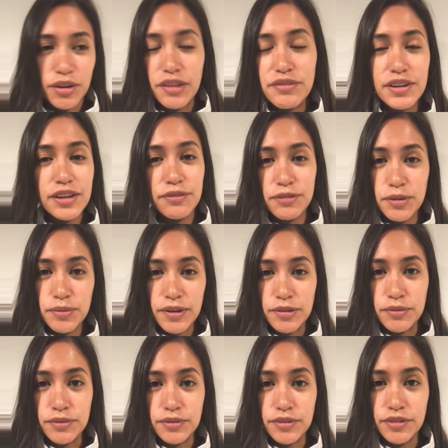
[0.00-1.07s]
even if you've
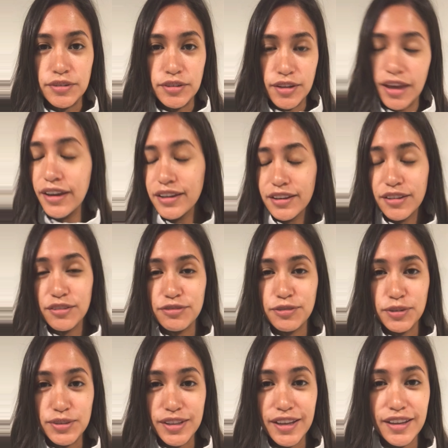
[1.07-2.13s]
been negative
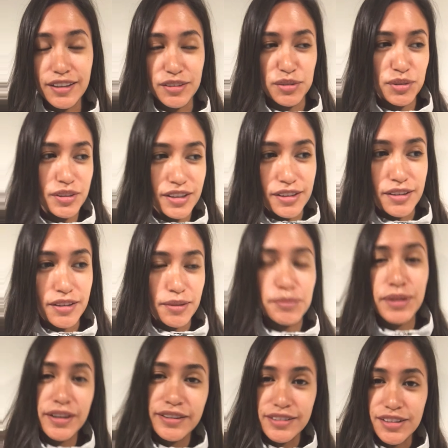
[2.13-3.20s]
for days, you can
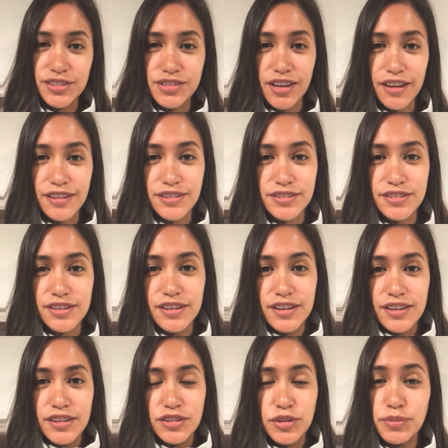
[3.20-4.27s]
immediately change
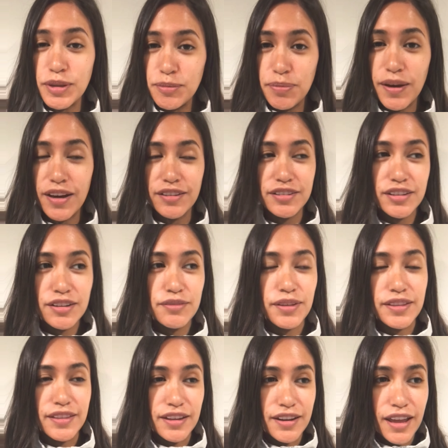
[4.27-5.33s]
being positive,
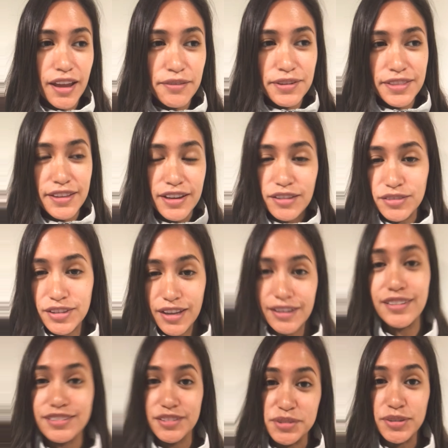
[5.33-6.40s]
and then everything
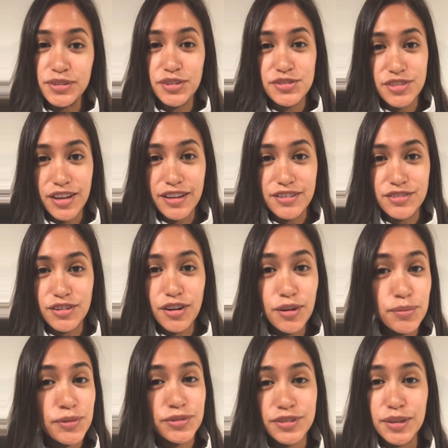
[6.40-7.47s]
outside is going to change
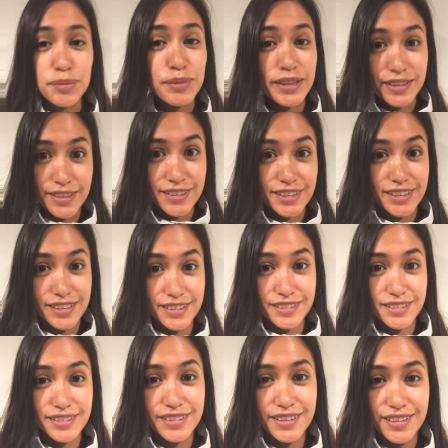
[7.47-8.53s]
almost immediately.
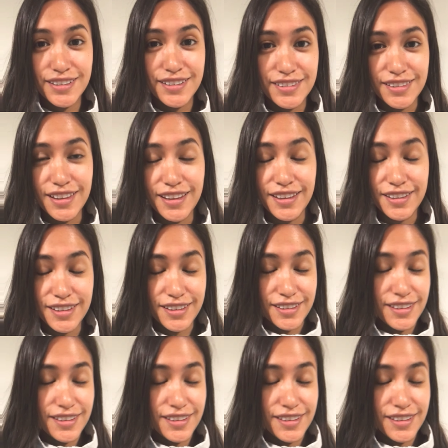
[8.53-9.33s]
Like,